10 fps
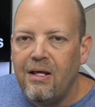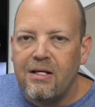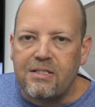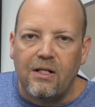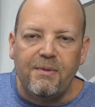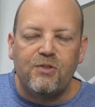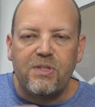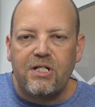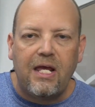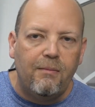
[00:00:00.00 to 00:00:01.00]
So let me
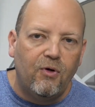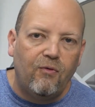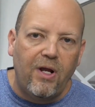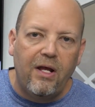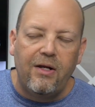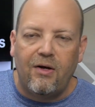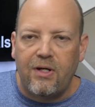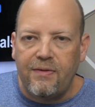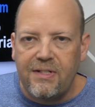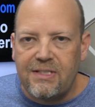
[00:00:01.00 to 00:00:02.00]
switch the camera around. I'll
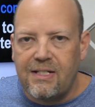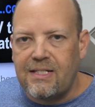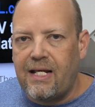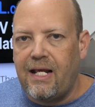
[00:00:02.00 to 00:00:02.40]
cut this design